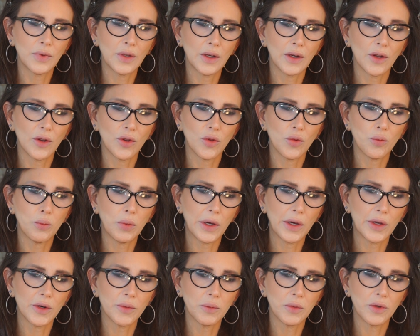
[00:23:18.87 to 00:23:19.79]
you know,
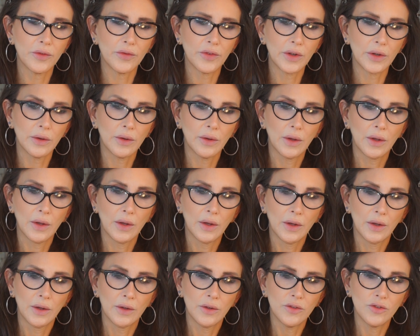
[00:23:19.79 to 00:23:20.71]
bottom of a
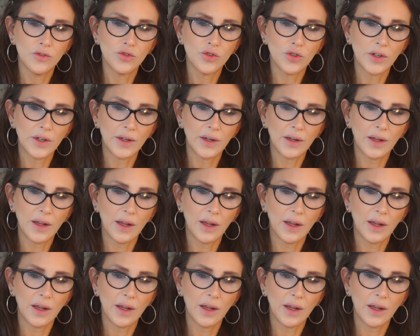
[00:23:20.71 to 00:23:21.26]
drink